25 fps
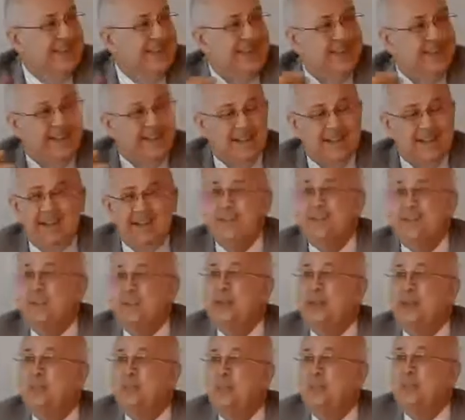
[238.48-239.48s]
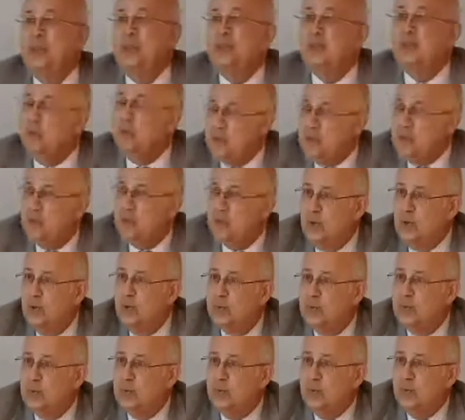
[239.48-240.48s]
The tradition of the cafe, which is closer